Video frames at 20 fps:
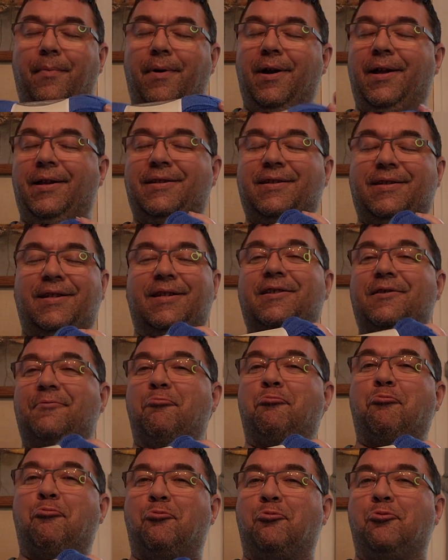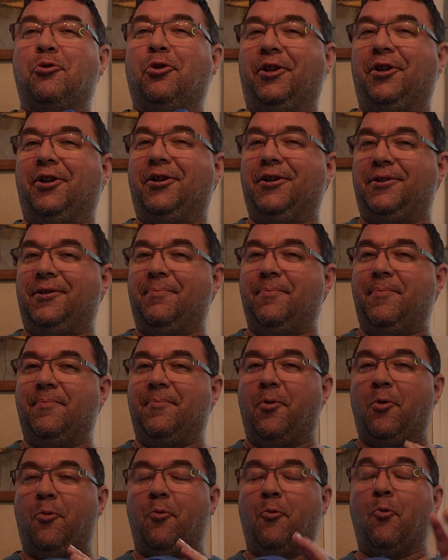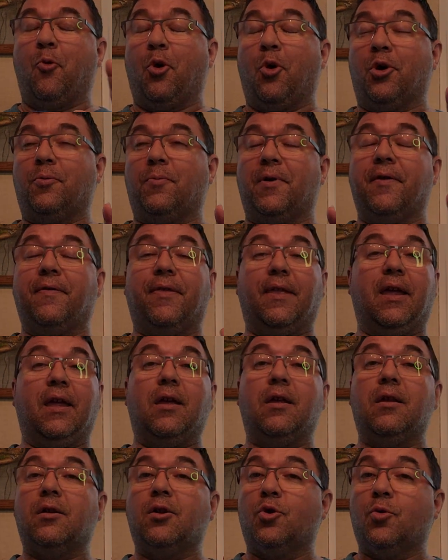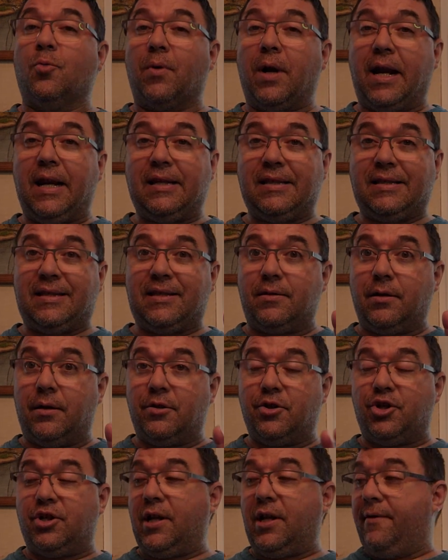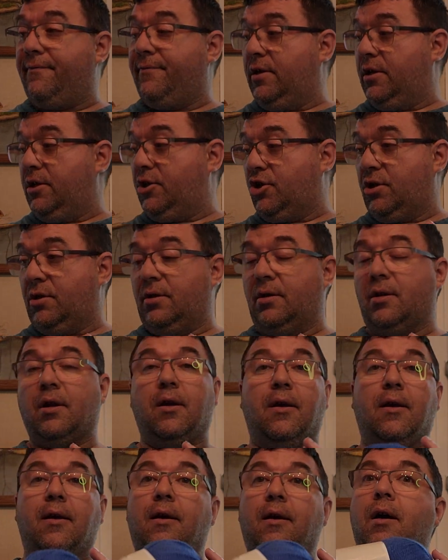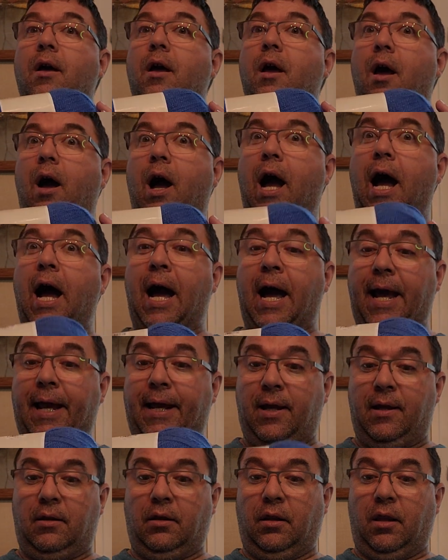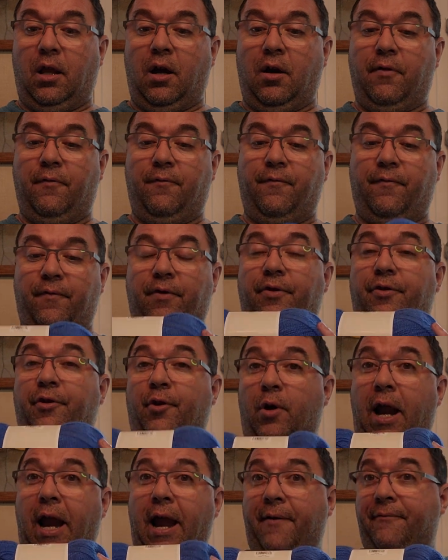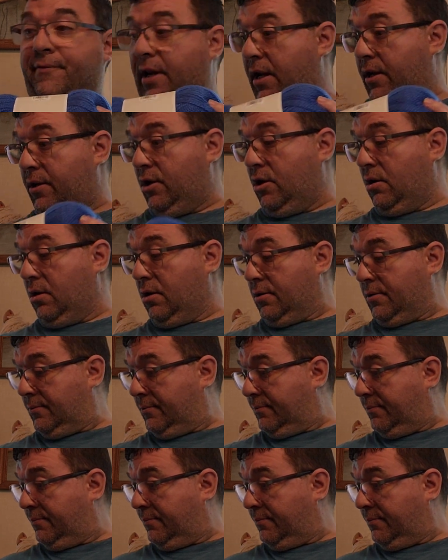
It's just really good to work with. Great stitch definition. I love their Afghan yarn